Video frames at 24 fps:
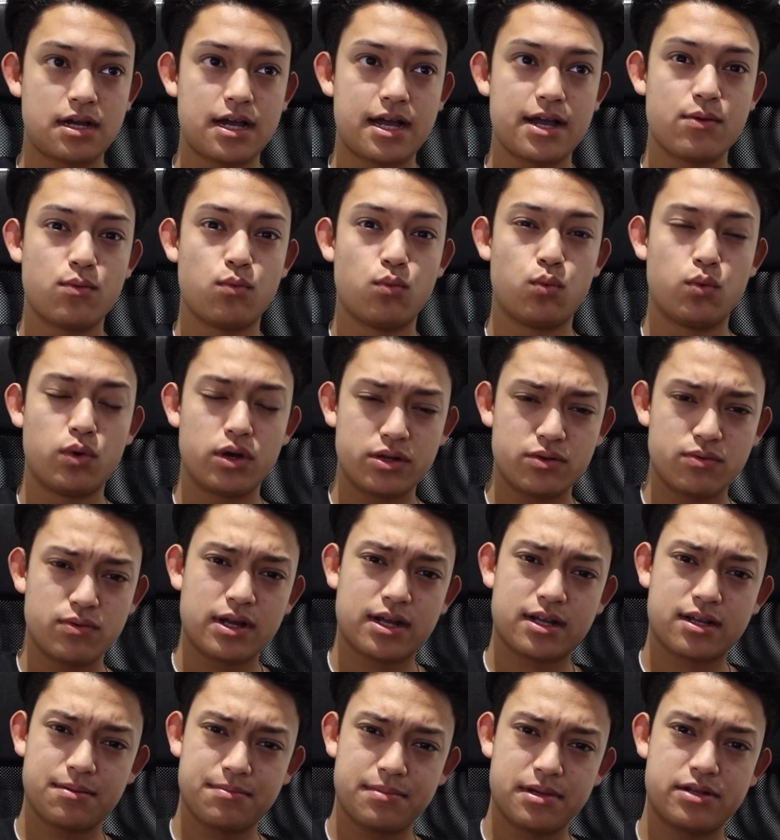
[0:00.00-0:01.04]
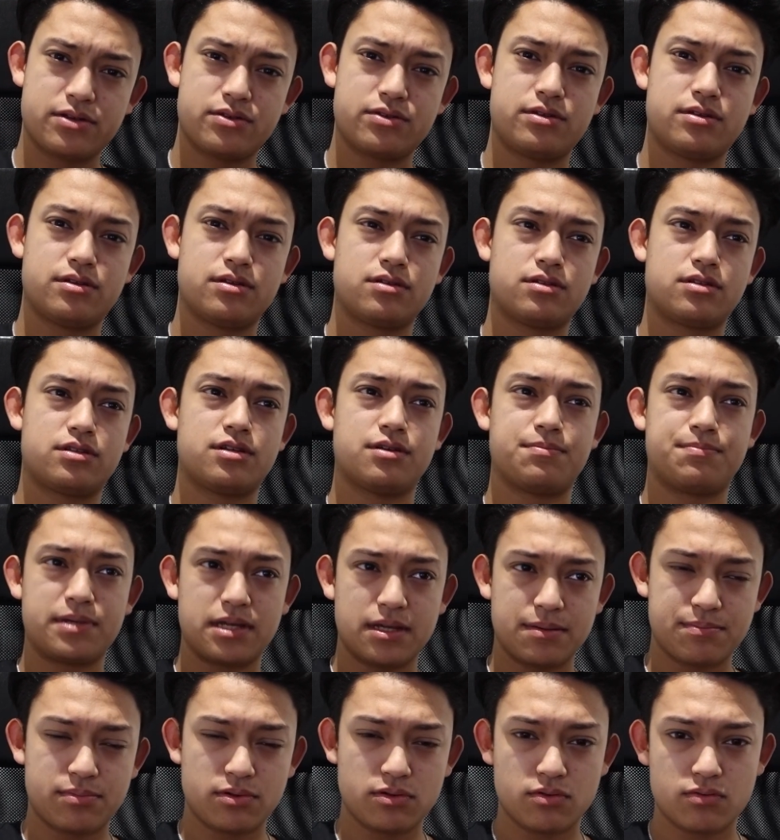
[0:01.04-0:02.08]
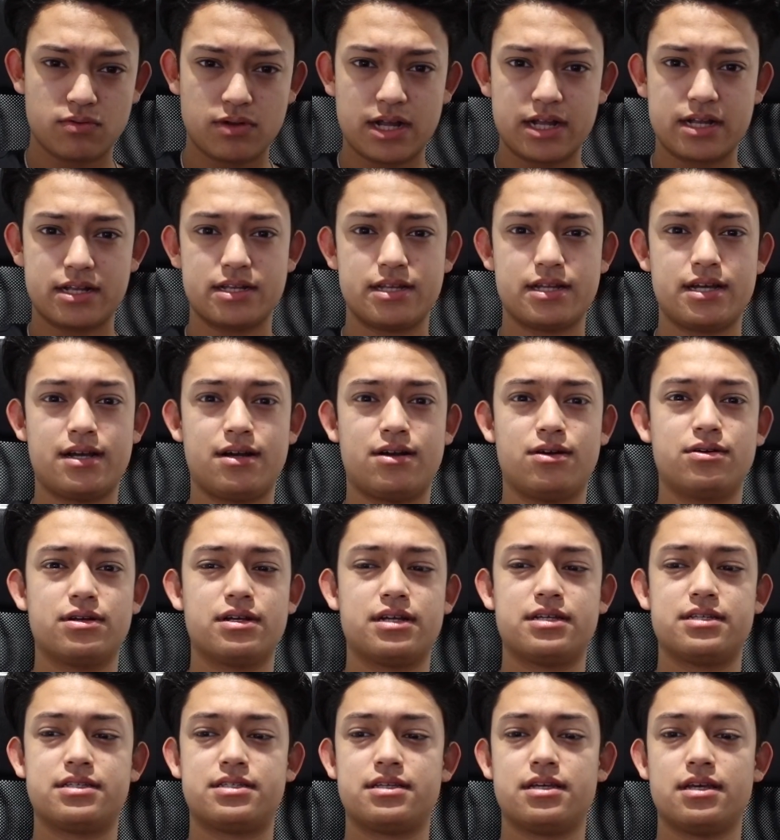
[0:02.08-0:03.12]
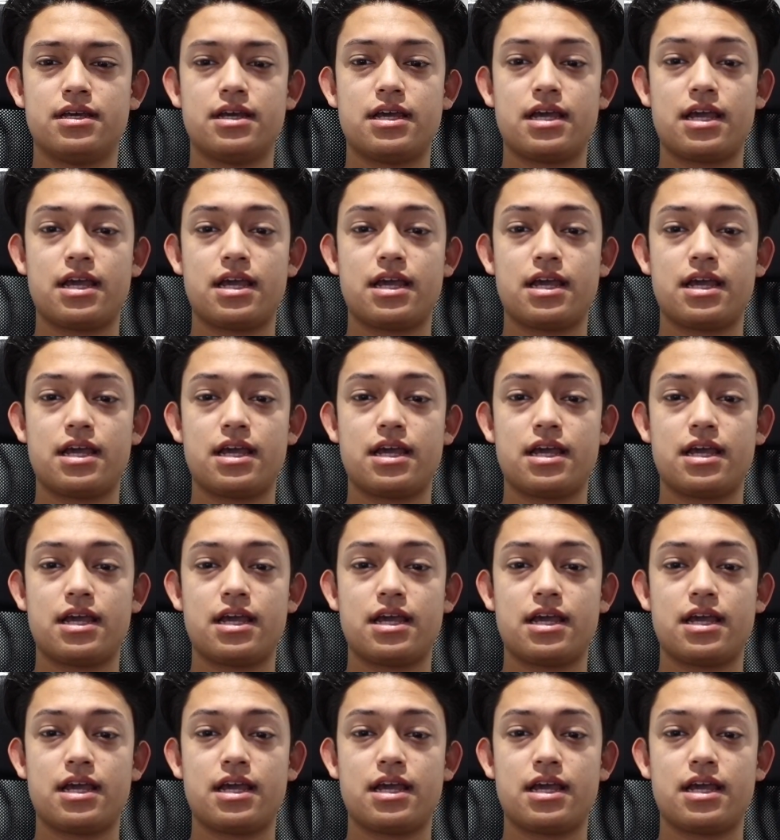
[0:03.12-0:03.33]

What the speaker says: I would recommend to people right now is